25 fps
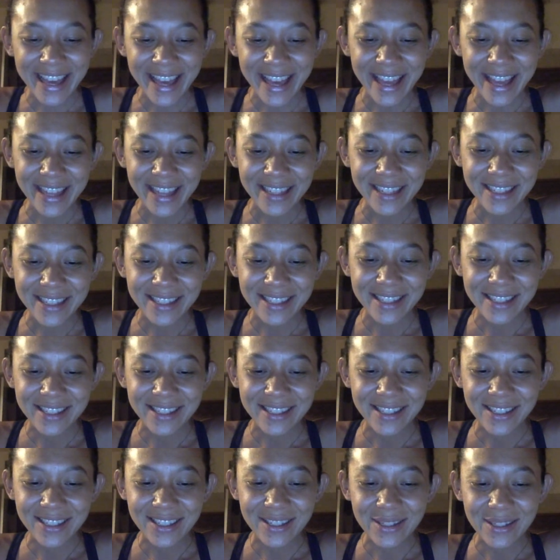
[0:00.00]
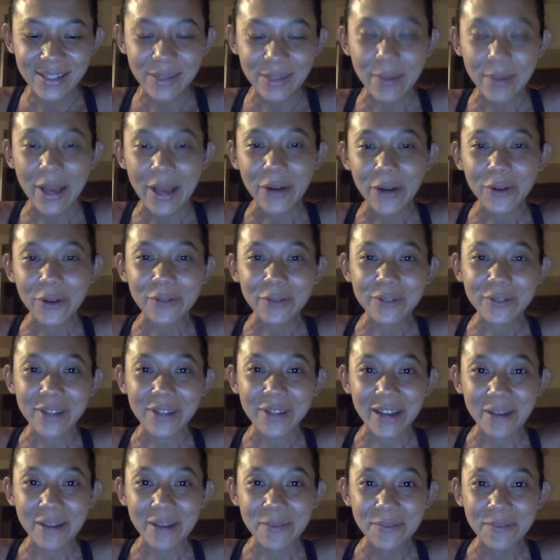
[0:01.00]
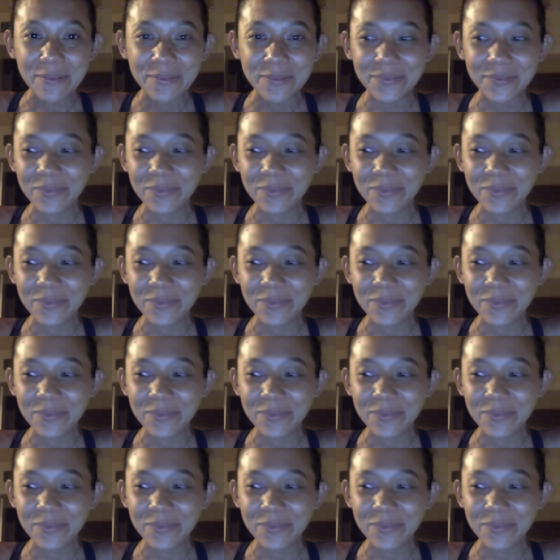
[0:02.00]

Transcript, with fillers: It's just a matter of time.